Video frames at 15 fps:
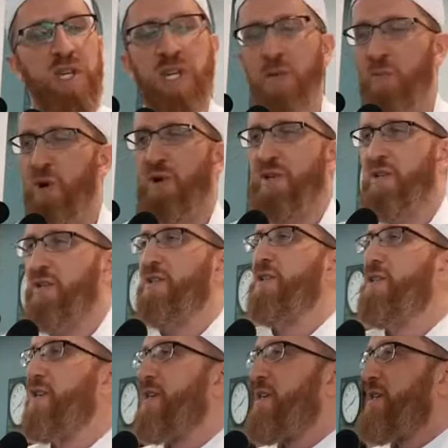being imparted
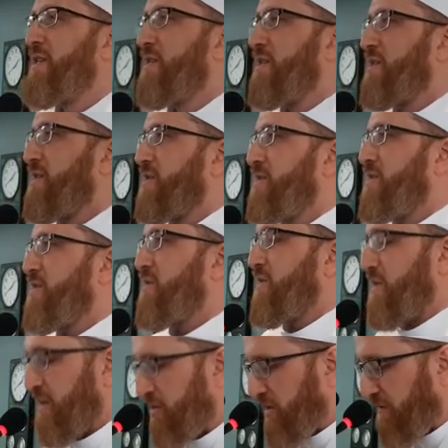here?
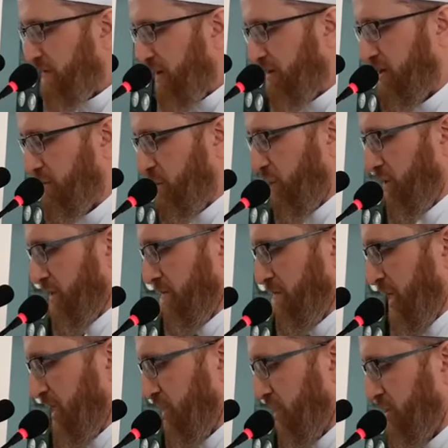There's a very
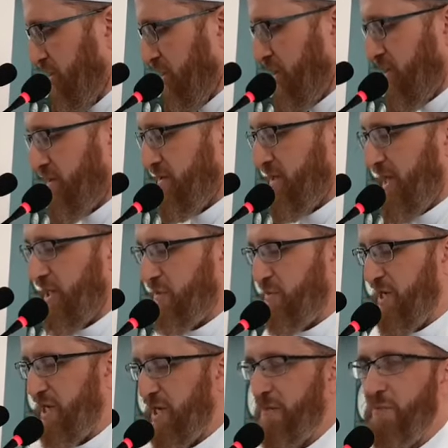important message that is
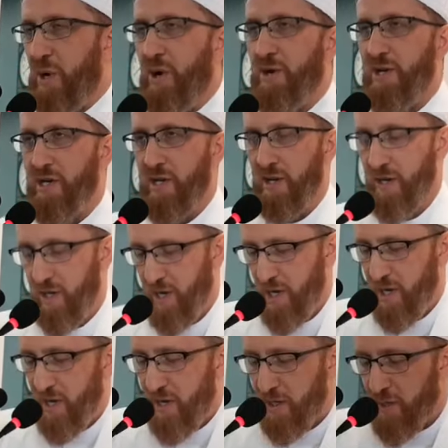being imparted here.
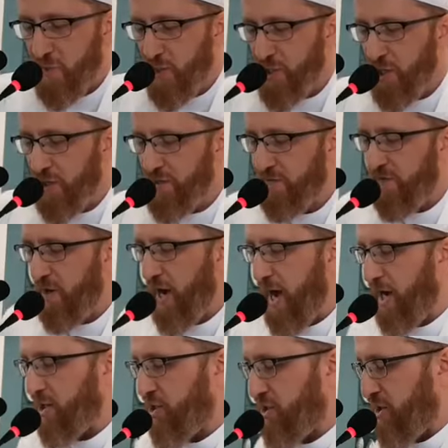The result of our
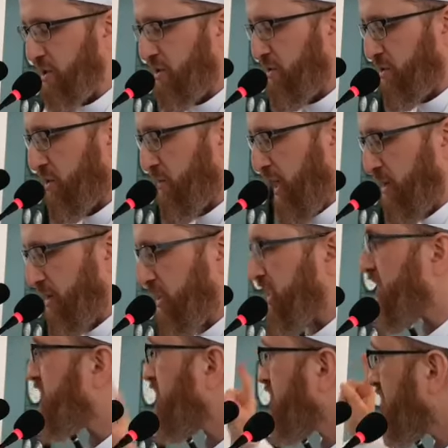actions on those around
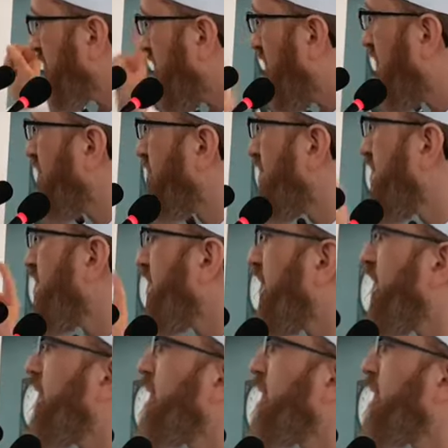us is entirely